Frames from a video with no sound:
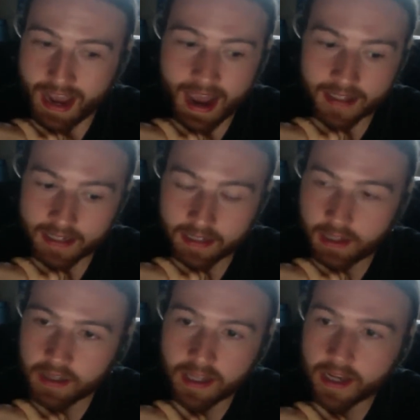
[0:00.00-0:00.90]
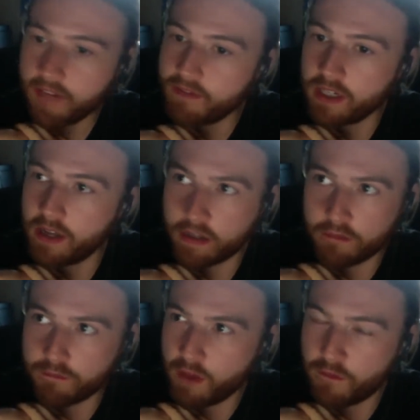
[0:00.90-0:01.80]
Add in, like, that gives you like a
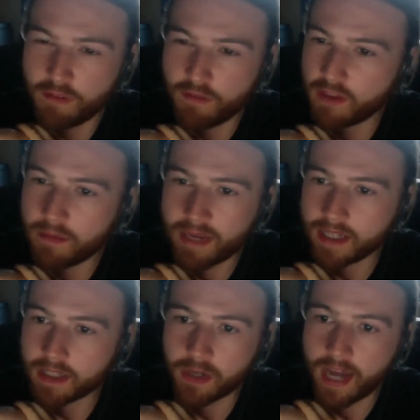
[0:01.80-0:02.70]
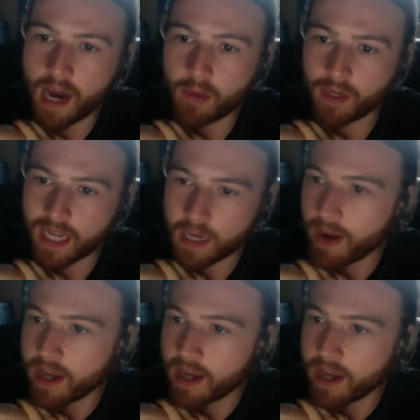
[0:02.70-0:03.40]
50-minute to an hour leeway.